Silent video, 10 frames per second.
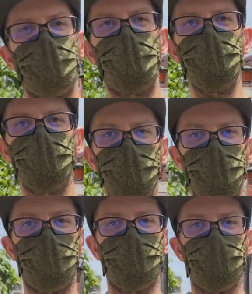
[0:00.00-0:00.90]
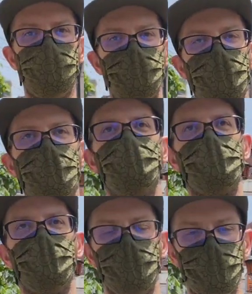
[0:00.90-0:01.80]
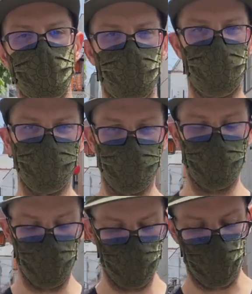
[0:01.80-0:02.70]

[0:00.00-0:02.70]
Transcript: that I think everybody should own